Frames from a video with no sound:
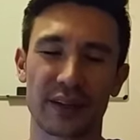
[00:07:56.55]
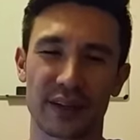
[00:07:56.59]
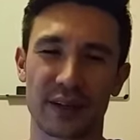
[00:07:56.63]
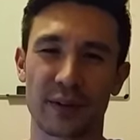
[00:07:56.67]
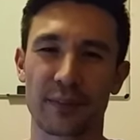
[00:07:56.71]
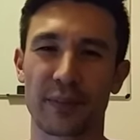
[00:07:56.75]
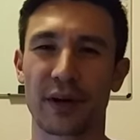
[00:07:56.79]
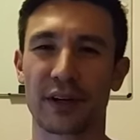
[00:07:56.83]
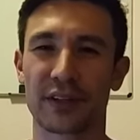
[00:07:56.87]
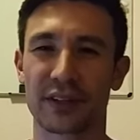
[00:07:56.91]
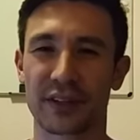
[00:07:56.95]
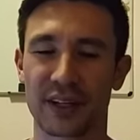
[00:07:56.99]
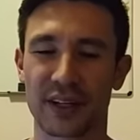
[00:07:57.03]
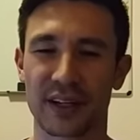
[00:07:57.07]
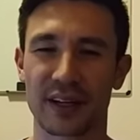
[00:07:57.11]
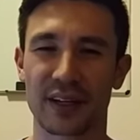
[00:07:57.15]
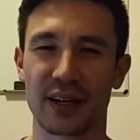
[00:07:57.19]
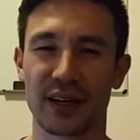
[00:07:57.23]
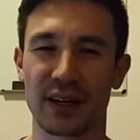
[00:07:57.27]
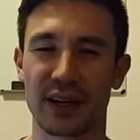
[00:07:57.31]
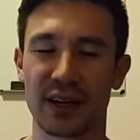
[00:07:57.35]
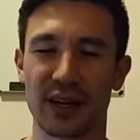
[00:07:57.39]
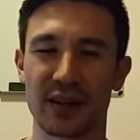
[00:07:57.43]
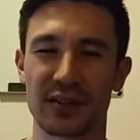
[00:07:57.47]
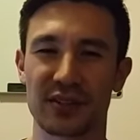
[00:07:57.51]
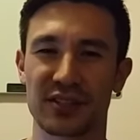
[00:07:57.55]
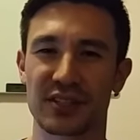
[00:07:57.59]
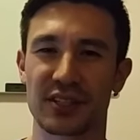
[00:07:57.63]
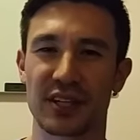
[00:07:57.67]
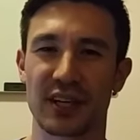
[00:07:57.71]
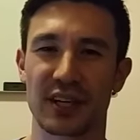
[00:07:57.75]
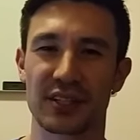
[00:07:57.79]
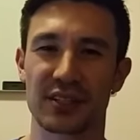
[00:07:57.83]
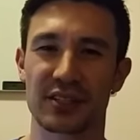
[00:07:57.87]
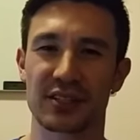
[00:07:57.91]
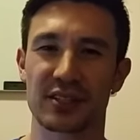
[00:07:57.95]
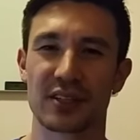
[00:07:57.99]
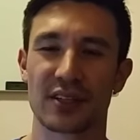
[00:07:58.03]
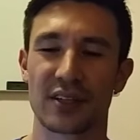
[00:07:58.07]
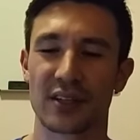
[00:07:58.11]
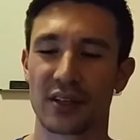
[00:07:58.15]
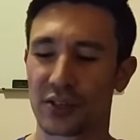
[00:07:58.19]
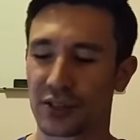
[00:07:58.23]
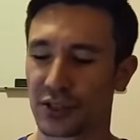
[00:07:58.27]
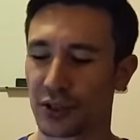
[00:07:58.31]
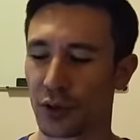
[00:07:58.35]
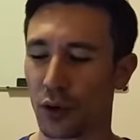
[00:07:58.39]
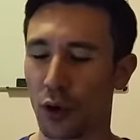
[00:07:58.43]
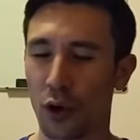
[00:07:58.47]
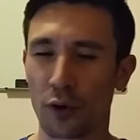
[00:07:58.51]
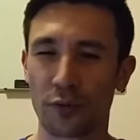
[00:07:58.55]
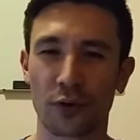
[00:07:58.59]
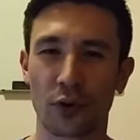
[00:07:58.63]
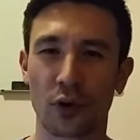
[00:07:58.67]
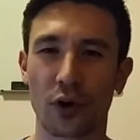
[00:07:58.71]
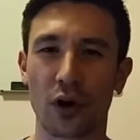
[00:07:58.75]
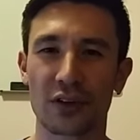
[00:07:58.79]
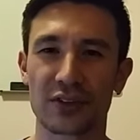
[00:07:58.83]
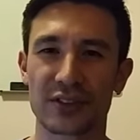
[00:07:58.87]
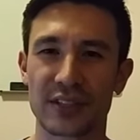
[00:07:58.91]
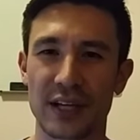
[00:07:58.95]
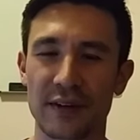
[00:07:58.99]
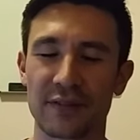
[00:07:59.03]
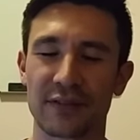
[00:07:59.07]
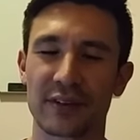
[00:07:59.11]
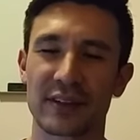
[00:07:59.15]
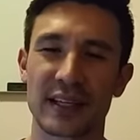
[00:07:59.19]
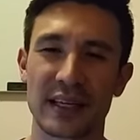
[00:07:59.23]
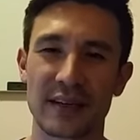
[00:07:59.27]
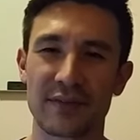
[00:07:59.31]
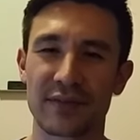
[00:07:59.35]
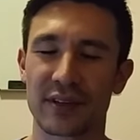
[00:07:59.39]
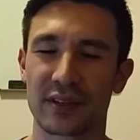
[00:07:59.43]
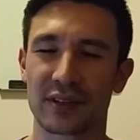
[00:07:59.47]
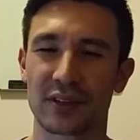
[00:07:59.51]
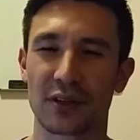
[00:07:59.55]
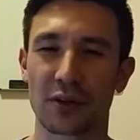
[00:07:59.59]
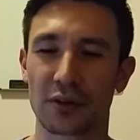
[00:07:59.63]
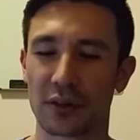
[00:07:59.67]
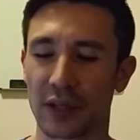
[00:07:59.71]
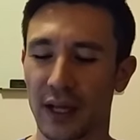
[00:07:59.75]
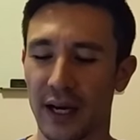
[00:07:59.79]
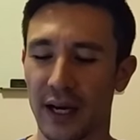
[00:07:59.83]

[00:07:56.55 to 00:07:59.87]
compared to the 6. So overall, definitely even in low